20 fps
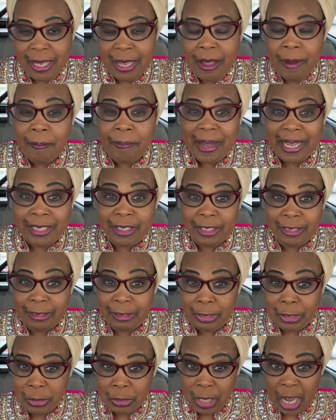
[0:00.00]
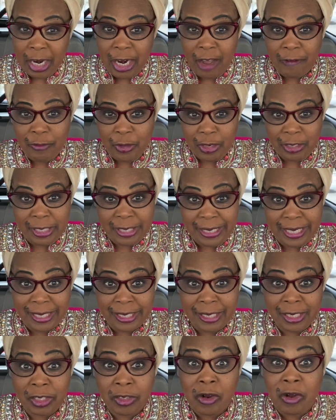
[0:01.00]
But none of those
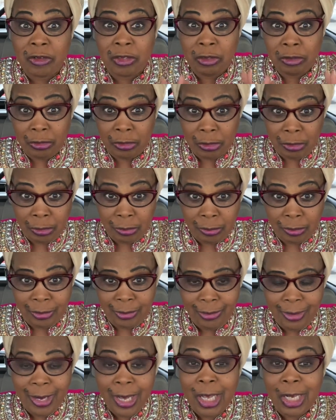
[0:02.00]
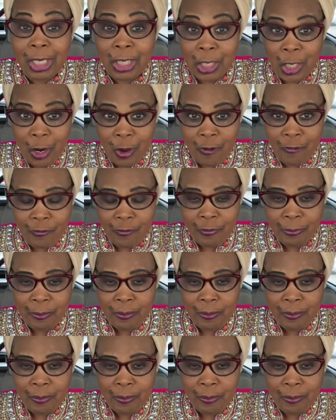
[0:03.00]
things constitute love.